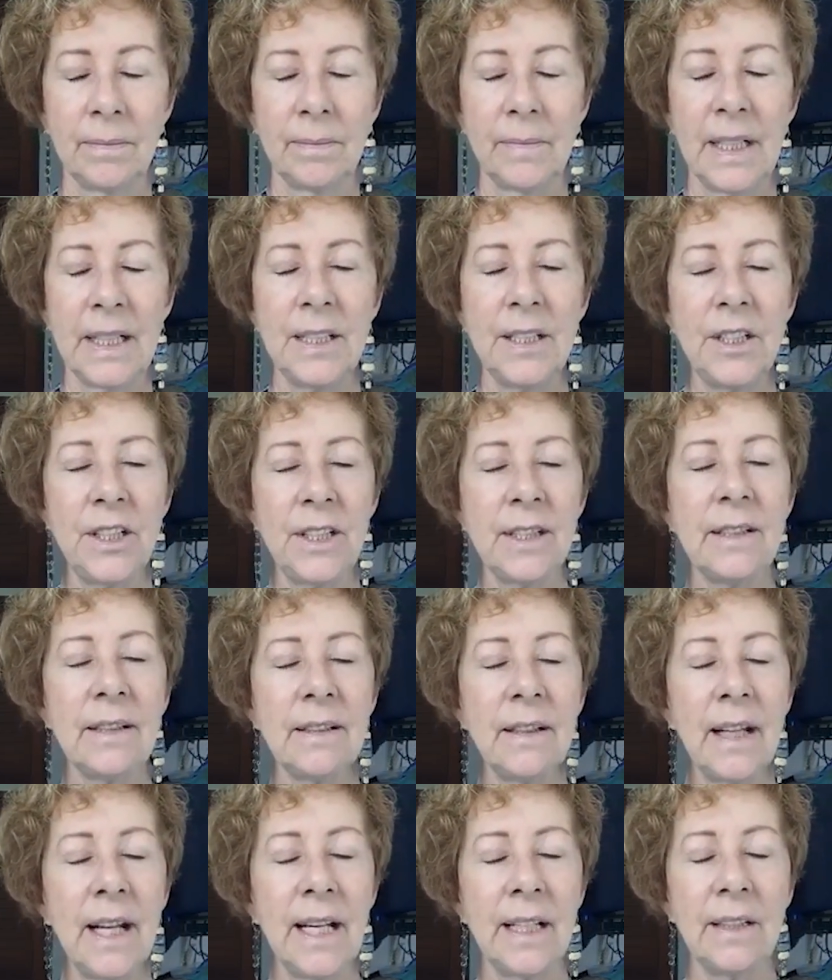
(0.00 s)
And just
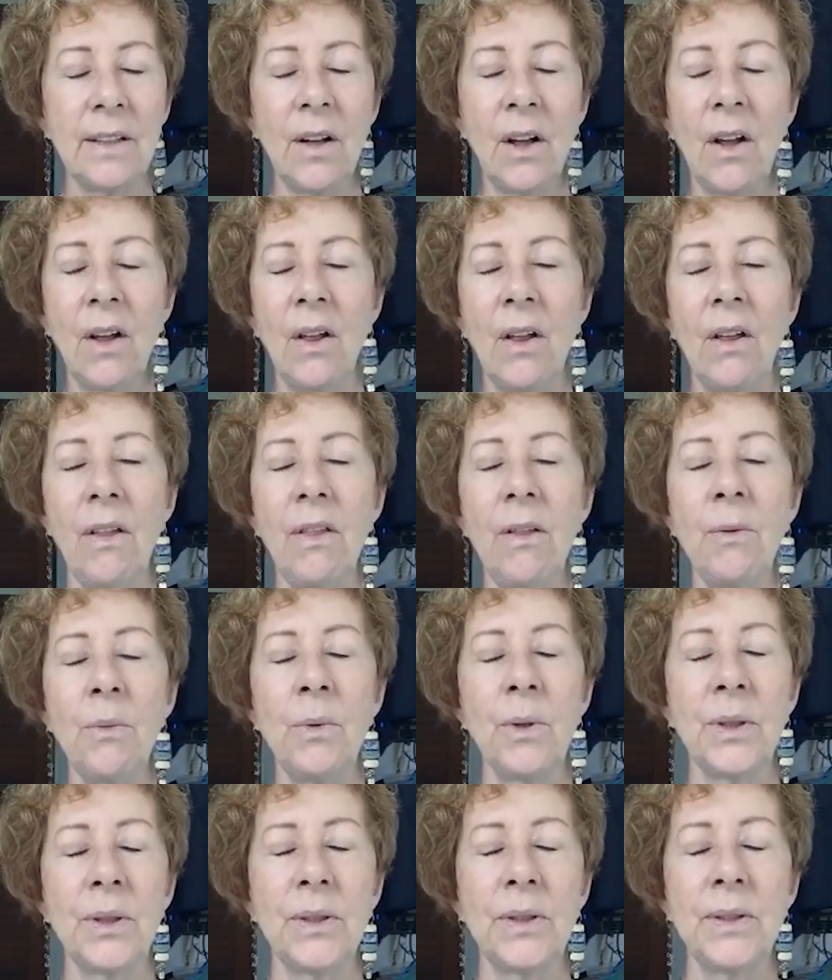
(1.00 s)
let all the
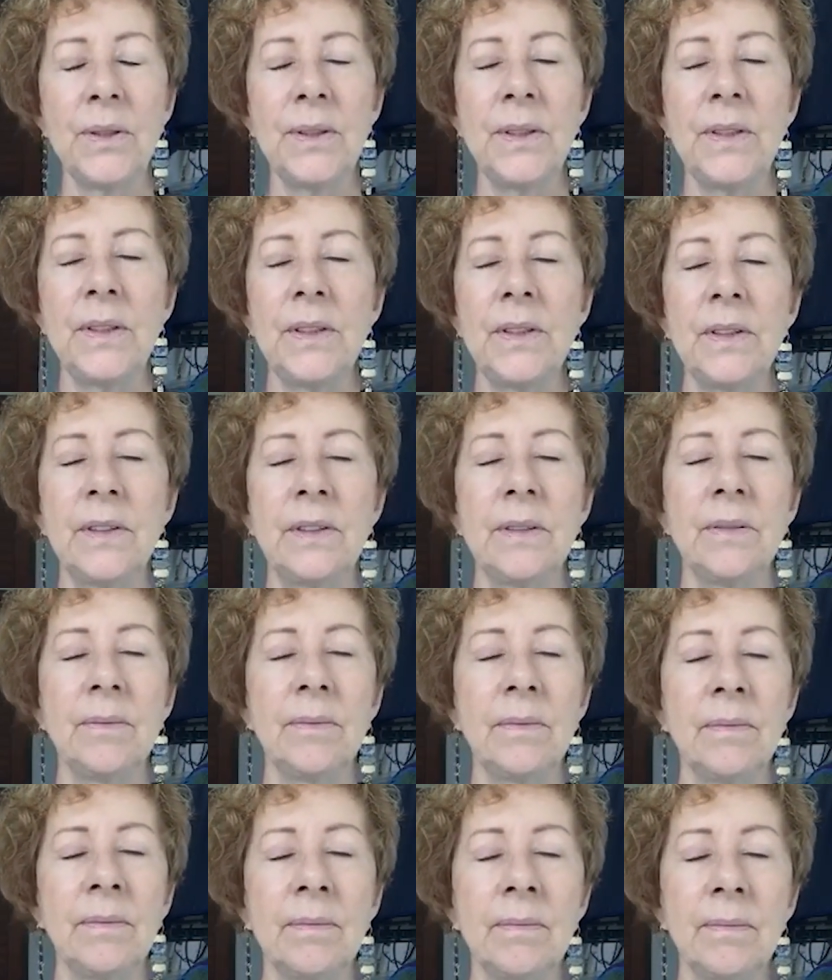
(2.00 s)
words
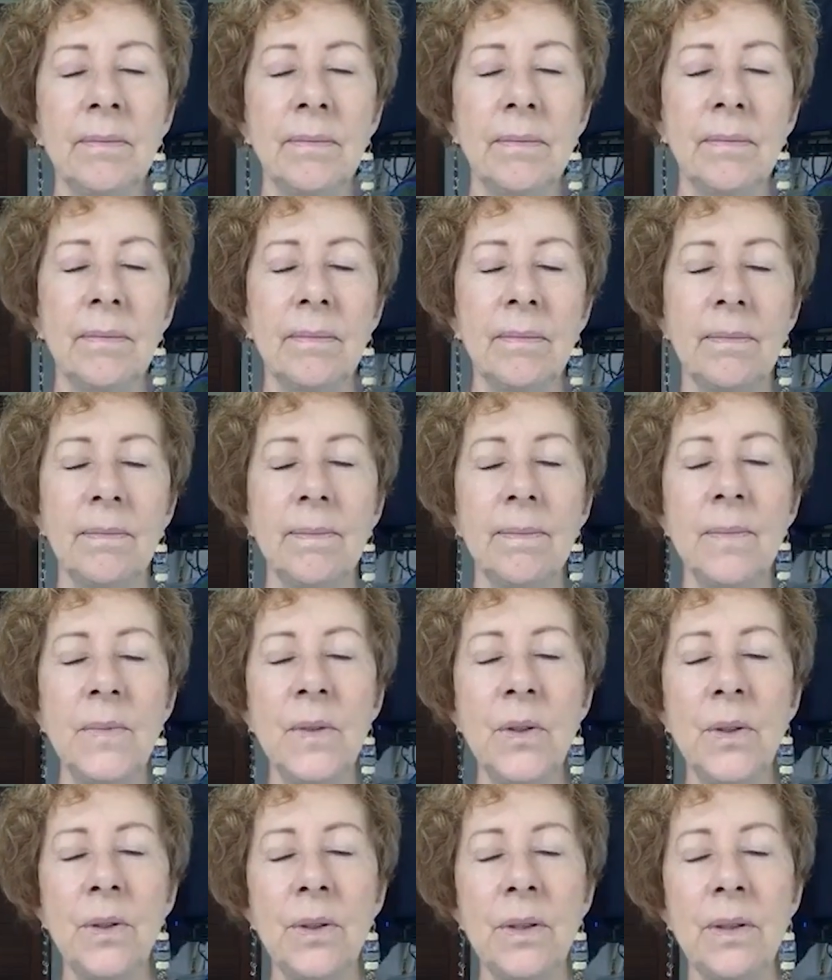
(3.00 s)

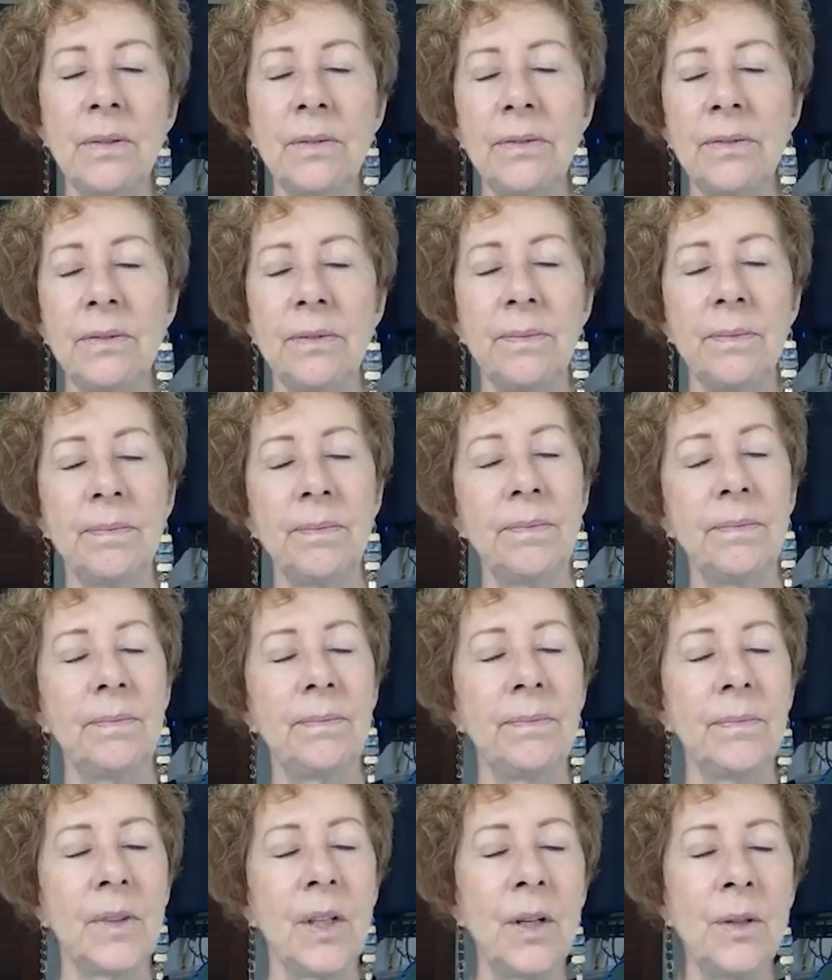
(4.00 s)
sort of
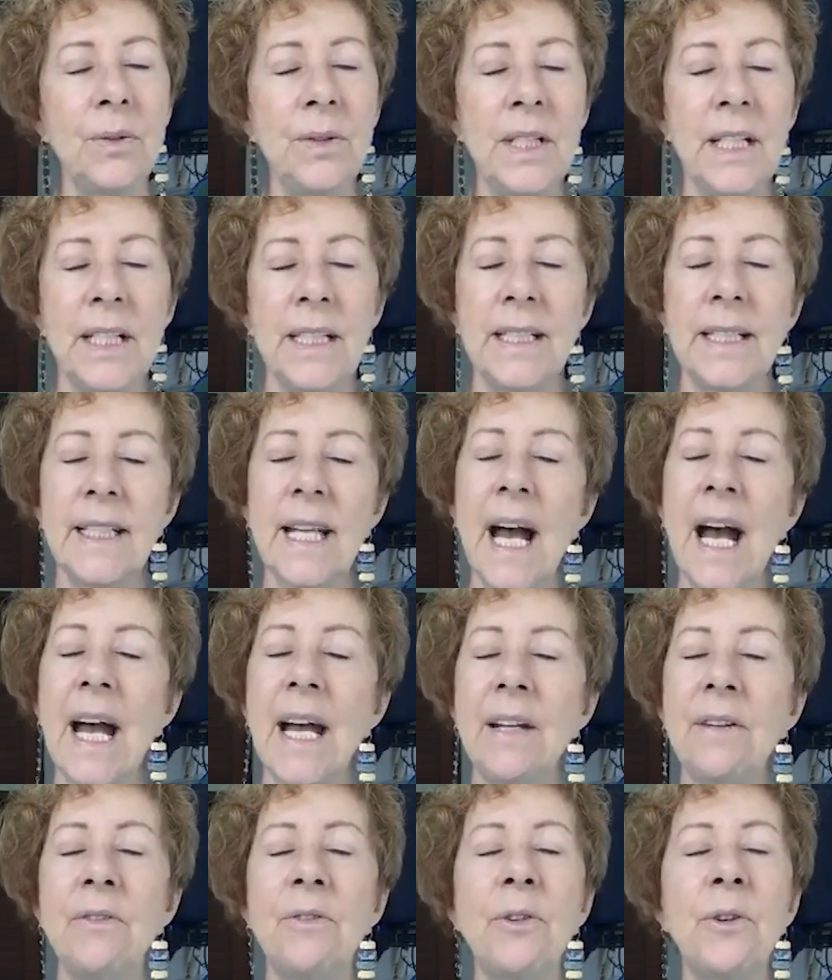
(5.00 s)
go to the
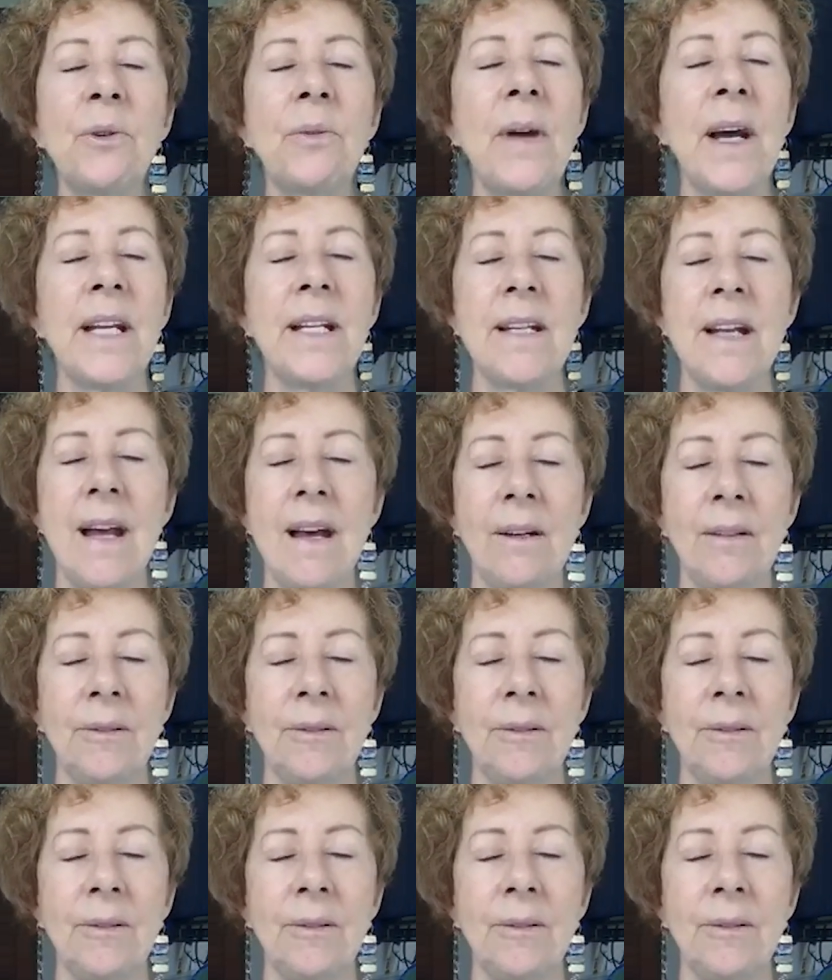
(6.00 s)
side for right now.